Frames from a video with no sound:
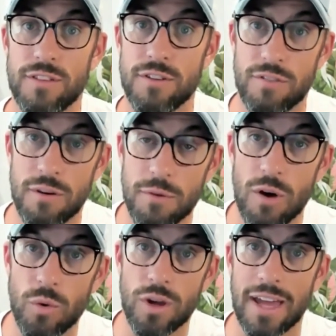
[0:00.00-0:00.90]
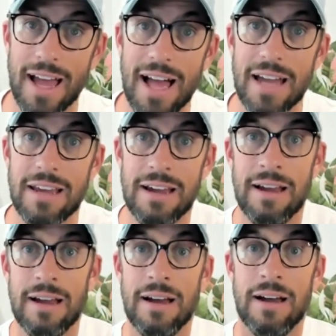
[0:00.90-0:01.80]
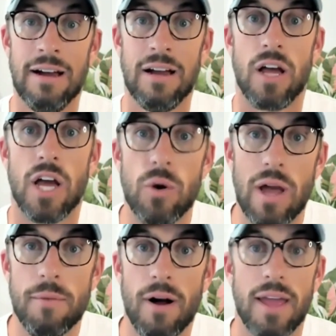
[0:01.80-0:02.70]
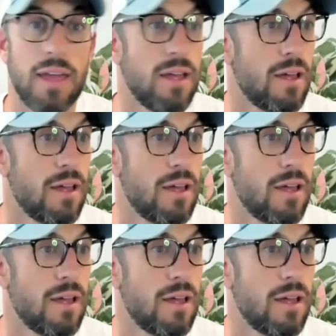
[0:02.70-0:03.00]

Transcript: And so if I'm not working hard, who am I?